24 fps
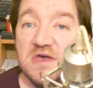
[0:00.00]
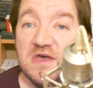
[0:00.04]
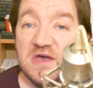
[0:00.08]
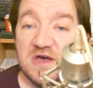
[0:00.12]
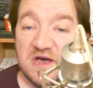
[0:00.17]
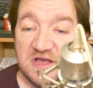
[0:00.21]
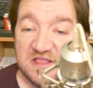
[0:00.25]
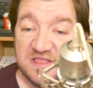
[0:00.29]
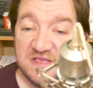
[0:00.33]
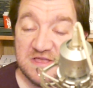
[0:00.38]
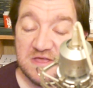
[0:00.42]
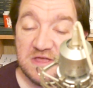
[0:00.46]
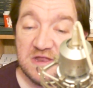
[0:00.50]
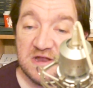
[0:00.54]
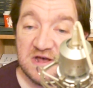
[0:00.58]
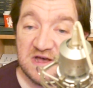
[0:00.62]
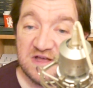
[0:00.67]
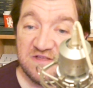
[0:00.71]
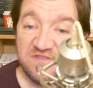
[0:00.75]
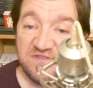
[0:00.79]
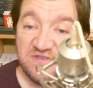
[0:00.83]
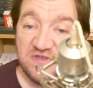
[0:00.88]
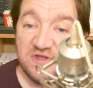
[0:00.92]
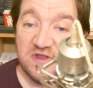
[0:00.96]
I think
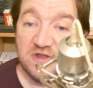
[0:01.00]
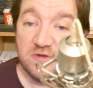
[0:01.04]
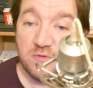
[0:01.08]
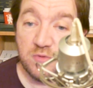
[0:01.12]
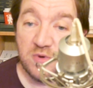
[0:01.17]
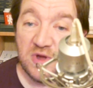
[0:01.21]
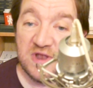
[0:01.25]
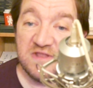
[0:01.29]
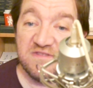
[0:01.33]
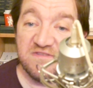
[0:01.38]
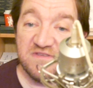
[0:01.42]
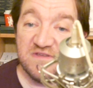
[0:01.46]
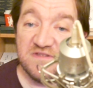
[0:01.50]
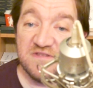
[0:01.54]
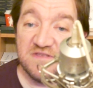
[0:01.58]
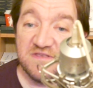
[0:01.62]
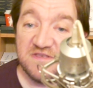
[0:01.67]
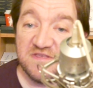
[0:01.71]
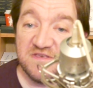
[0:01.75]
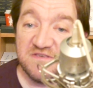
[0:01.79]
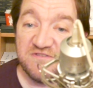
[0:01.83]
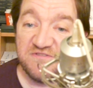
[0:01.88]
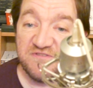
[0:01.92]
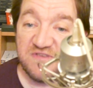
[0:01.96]
United went into
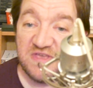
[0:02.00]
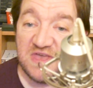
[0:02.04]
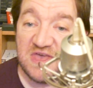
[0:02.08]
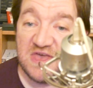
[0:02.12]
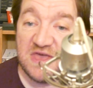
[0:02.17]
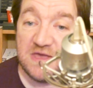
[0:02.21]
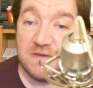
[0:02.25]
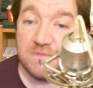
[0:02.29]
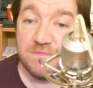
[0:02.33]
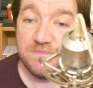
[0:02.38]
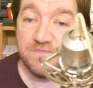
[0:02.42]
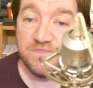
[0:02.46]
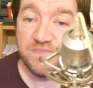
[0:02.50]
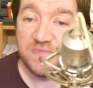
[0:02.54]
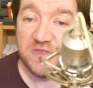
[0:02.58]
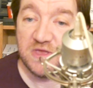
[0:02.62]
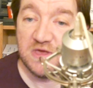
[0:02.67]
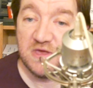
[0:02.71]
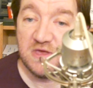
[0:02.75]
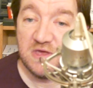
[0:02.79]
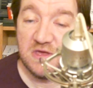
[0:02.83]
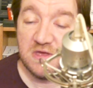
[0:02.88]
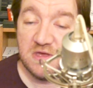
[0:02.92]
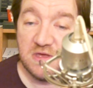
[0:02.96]
this game
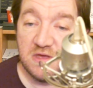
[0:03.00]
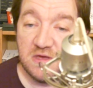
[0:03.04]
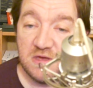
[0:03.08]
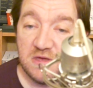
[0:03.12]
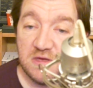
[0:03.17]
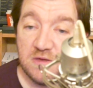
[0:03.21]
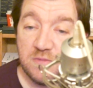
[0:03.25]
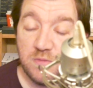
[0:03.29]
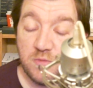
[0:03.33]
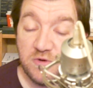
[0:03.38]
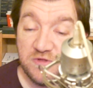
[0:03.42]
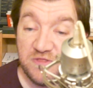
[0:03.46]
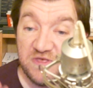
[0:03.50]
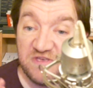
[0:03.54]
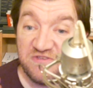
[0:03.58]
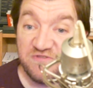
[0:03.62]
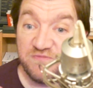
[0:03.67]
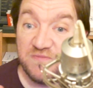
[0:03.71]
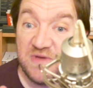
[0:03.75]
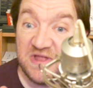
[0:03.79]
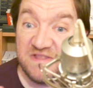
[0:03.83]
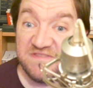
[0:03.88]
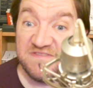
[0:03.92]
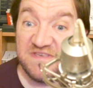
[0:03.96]
with this
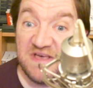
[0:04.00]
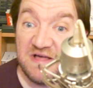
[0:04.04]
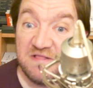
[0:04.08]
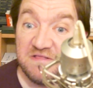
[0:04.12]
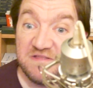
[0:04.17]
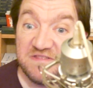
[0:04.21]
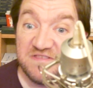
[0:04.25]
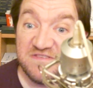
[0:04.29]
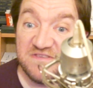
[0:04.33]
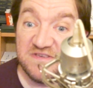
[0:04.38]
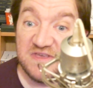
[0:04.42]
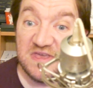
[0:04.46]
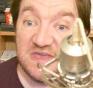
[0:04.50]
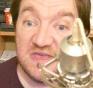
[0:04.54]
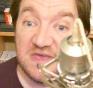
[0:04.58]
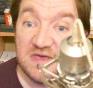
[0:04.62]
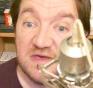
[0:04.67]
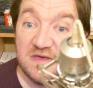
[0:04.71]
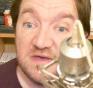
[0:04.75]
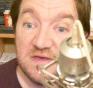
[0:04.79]
mentality.